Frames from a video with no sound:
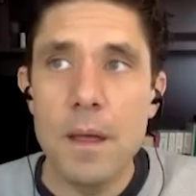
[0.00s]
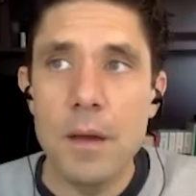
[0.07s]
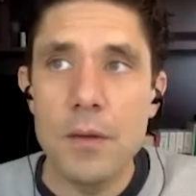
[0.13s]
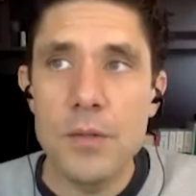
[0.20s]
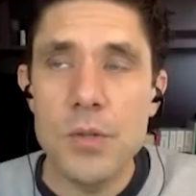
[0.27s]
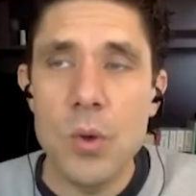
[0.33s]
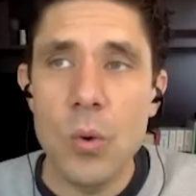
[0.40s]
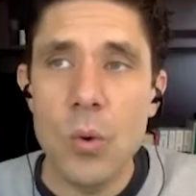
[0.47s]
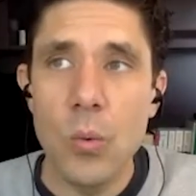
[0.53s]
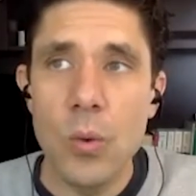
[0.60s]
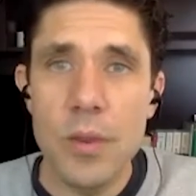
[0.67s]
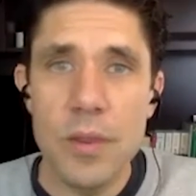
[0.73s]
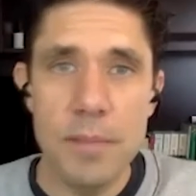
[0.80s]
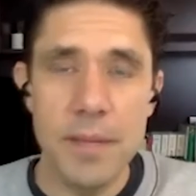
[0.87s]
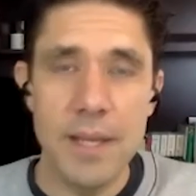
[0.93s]
So one
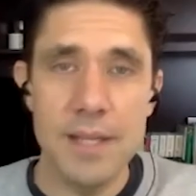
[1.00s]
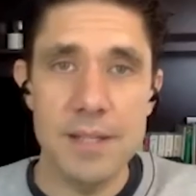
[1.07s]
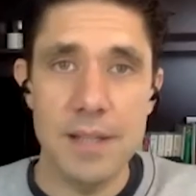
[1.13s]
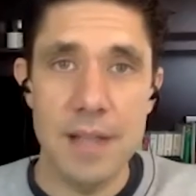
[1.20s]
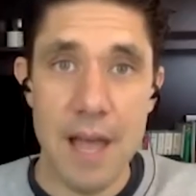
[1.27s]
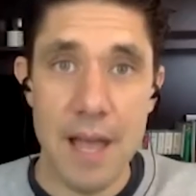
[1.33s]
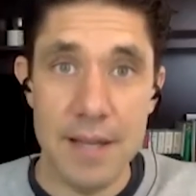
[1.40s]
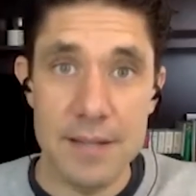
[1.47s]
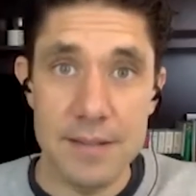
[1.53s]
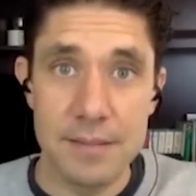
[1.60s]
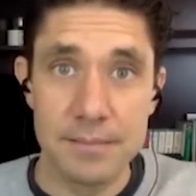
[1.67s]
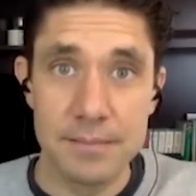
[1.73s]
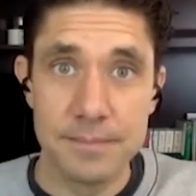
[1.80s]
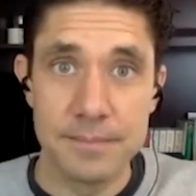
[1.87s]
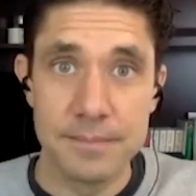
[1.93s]
of the biggest lies,
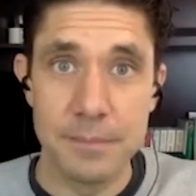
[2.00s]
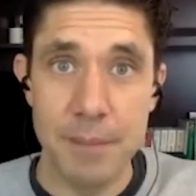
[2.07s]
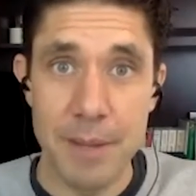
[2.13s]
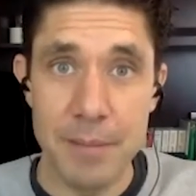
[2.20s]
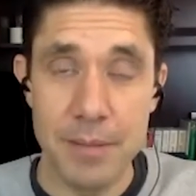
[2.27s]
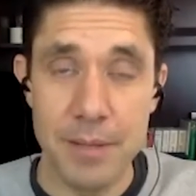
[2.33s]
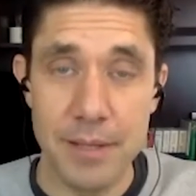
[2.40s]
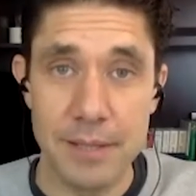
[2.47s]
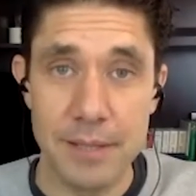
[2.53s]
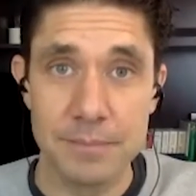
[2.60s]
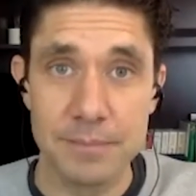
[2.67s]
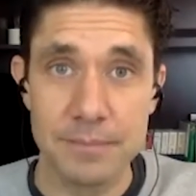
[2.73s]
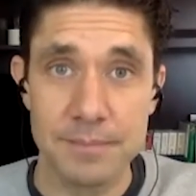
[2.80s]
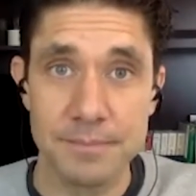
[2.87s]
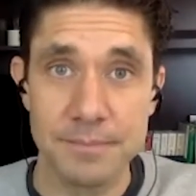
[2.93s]
in my opinion,
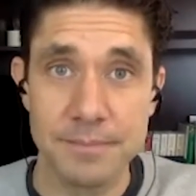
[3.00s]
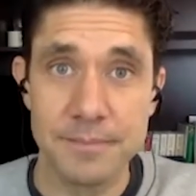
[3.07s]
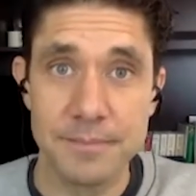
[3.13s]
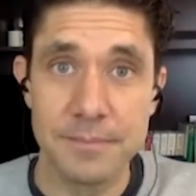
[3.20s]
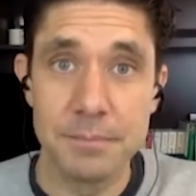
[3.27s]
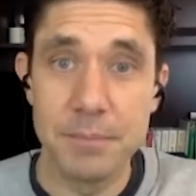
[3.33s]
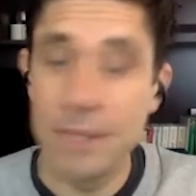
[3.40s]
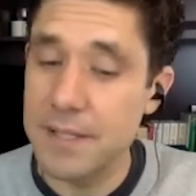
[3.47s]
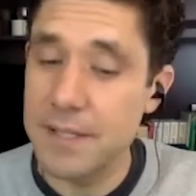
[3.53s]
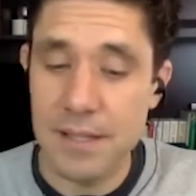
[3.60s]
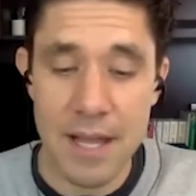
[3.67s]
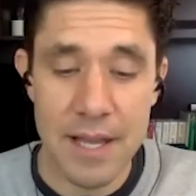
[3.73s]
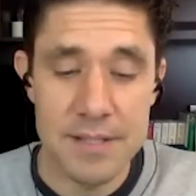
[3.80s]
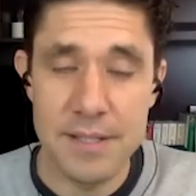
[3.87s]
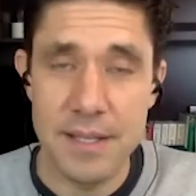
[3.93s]
biggest
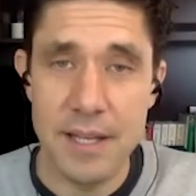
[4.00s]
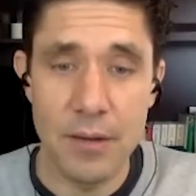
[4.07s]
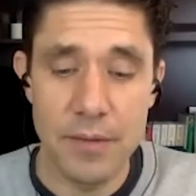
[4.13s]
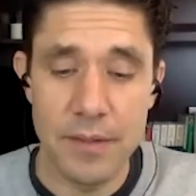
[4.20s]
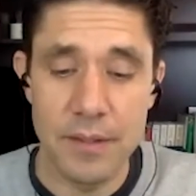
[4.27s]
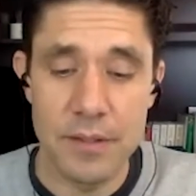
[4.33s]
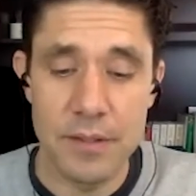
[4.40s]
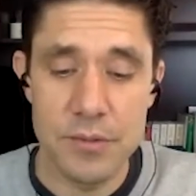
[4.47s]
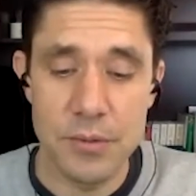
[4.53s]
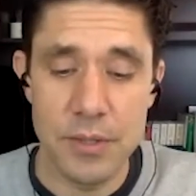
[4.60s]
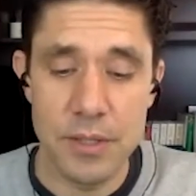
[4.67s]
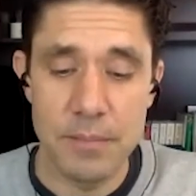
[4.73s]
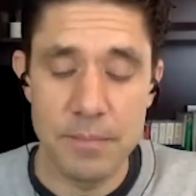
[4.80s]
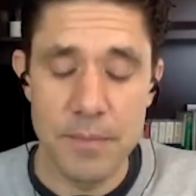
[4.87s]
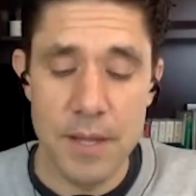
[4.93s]
lies in the health industry